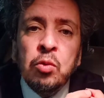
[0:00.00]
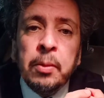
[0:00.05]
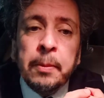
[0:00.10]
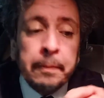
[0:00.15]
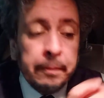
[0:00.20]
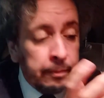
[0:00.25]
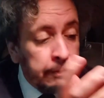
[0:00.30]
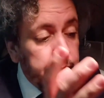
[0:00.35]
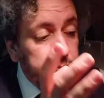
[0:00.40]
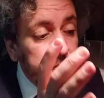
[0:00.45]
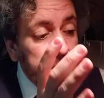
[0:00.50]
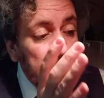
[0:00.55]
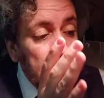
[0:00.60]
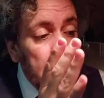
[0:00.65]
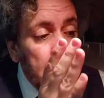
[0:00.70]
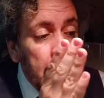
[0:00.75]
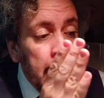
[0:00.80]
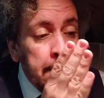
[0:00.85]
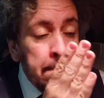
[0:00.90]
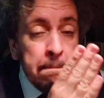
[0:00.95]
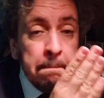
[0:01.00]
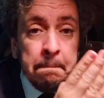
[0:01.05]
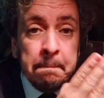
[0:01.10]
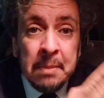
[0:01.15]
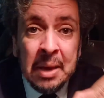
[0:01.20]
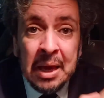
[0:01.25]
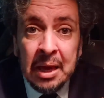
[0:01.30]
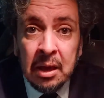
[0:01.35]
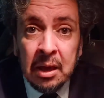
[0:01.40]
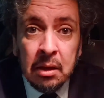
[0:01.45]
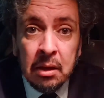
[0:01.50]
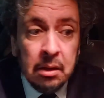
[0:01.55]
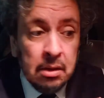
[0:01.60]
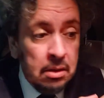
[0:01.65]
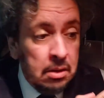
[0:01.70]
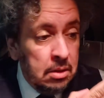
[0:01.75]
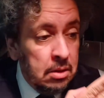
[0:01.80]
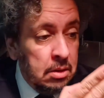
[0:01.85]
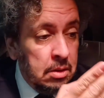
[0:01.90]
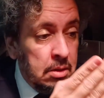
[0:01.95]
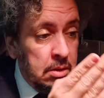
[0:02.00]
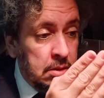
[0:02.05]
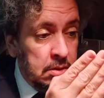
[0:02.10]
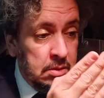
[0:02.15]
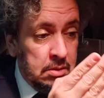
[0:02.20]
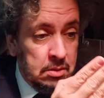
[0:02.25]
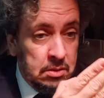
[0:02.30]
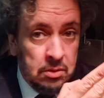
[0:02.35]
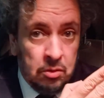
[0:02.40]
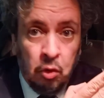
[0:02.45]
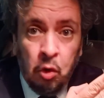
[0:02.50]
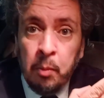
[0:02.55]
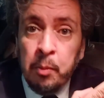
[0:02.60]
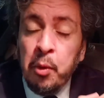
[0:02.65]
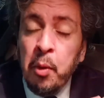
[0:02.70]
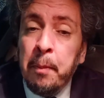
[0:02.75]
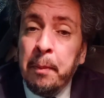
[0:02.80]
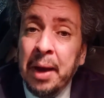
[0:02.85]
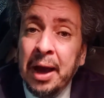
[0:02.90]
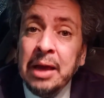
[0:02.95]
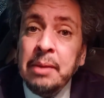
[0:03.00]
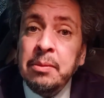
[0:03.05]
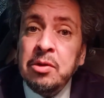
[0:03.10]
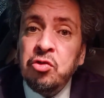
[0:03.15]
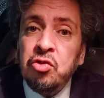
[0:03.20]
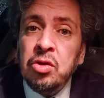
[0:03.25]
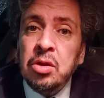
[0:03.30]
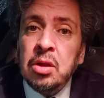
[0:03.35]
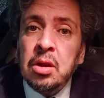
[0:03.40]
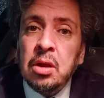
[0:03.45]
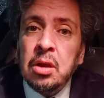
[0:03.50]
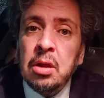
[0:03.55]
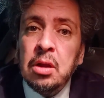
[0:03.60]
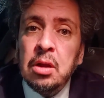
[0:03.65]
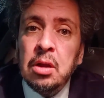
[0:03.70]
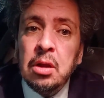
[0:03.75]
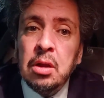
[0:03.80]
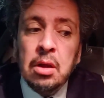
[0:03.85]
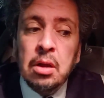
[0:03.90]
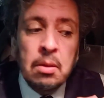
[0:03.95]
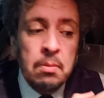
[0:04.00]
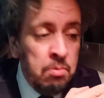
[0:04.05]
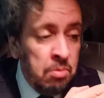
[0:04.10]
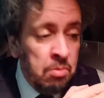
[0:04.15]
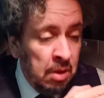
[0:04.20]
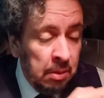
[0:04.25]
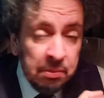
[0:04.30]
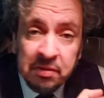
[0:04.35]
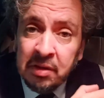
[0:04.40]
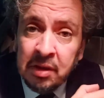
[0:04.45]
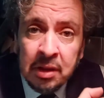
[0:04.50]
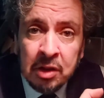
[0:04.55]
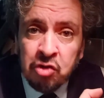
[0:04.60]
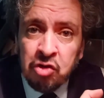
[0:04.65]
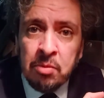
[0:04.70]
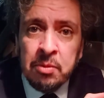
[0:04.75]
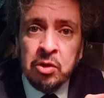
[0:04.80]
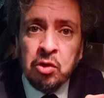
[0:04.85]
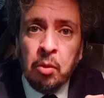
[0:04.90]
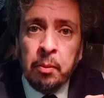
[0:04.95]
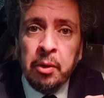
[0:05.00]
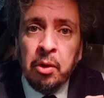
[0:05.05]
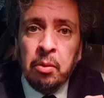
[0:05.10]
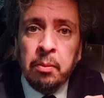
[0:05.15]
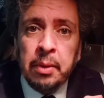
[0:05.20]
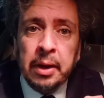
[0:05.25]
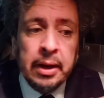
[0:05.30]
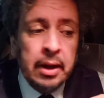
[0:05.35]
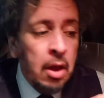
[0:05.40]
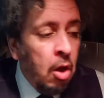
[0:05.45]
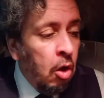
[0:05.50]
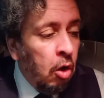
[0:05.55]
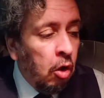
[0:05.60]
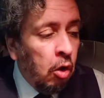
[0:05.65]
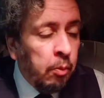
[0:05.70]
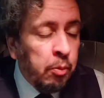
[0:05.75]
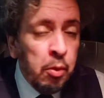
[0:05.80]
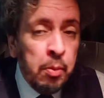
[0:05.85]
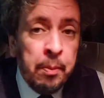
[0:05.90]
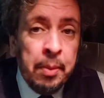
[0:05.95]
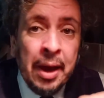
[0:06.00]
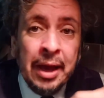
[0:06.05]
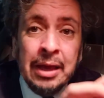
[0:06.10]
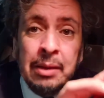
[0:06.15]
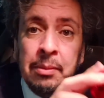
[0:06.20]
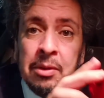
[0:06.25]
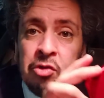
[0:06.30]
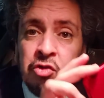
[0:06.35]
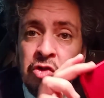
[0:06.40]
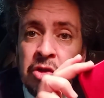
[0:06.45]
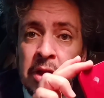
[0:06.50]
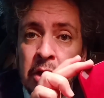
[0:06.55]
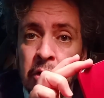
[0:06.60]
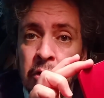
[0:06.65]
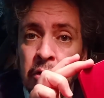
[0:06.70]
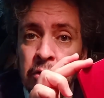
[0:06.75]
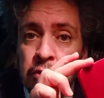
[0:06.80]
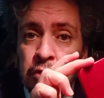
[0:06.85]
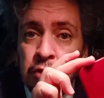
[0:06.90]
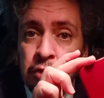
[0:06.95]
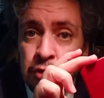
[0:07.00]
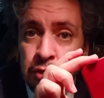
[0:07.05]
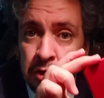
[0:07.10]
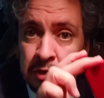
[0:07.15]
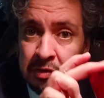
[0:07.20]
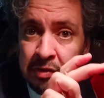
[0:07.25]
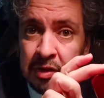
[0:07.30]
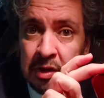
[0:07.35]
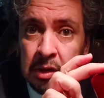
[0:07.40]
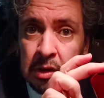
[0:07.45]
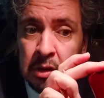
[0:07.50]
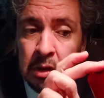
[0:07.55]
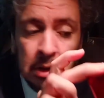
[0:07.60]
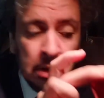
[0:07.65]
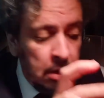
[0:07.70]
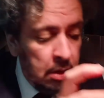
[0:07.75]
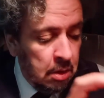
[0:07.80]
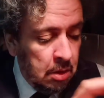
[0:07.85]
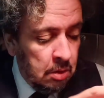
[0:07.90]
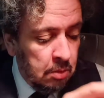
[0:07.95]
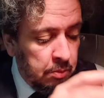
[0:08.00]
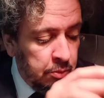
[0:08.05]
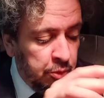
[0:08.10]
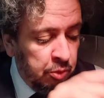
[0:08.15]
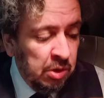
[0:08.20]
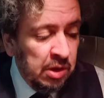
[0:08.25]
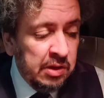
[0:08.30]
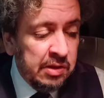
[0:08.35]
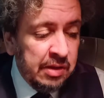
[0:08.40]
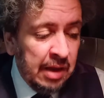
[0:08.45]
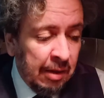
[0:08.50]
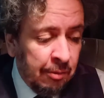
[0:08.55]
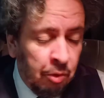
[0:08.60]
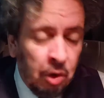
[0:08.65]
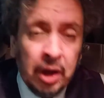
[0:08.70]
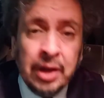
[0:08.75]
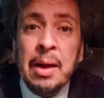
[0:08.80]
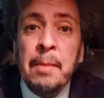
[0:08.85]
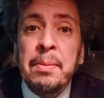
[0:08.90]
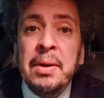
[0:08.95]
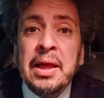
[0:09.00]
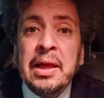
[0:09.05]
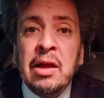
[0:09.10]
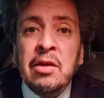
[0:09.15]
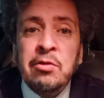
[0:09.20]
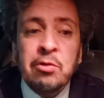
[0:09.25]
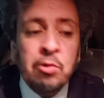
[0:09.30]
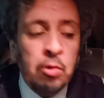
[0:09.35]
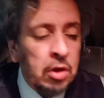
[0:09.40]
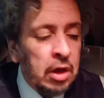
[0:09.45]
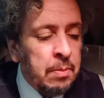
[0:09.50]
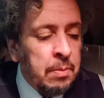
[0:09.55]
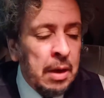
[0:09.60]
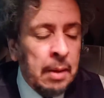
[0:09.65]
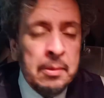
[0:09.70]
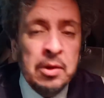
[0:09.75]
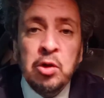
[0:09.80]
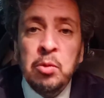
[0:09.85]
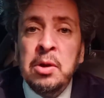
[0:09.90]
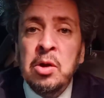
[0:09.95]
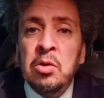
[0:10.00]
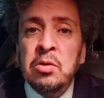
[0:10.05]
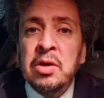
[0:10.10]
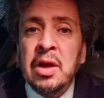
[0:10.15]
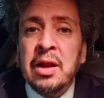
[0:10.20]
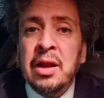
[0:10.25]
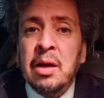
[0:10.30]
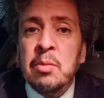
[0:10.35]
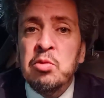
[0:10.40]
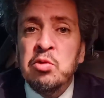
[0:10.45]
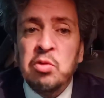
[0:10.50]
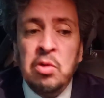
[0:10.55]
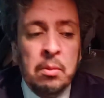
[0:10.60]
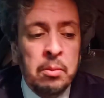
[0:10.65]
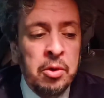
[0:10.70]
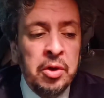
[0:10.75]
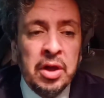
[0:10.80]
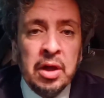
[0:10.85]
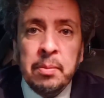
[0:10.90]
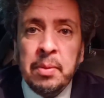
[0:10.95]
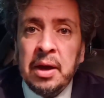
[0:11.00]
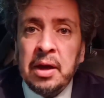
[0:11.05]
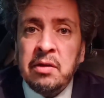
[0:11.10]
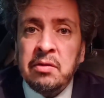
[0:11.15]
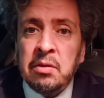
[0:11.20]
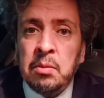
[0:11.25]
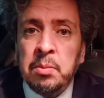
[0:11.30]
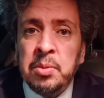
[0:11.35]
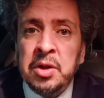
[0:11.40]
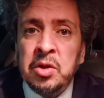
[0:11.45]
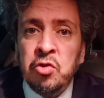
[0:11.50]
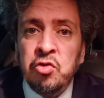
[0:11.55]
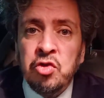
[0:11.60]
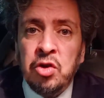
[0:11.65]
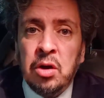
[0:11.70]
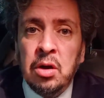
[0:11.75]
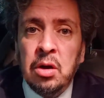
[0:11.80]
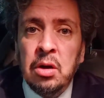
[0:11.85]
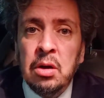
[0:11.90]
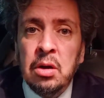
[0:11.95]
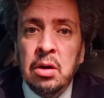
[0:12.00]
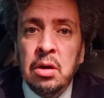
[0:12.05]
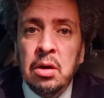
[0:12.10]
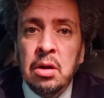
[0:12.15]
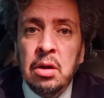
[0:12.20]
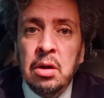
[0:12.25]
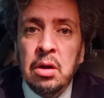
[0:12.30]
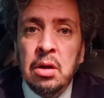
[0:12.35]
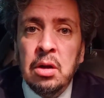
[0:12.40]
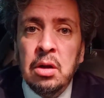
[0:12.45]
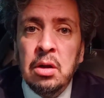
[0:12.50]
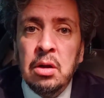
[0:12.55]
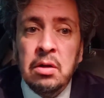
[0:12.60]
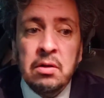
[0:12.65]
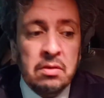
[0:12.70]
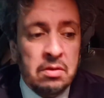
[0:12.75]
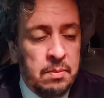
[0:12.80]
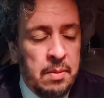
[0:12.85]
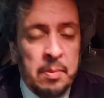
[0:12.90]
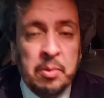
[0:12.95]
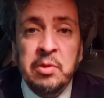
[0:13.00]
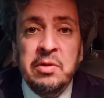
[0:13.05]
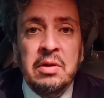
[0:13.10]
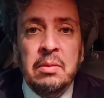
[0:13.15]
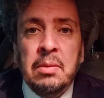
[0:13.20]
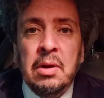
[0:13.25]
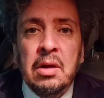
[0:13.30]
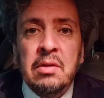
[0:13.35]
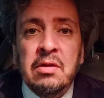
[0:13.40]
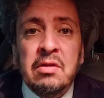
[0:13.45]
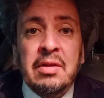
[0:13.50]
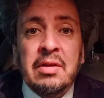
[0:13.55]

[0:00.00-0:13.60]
we can't imagine, even if it's never broken down, we can't imagine that this could have an app that lets you fly an Airbus or a Boeing, for example. That's impossible for many people. It would be madness.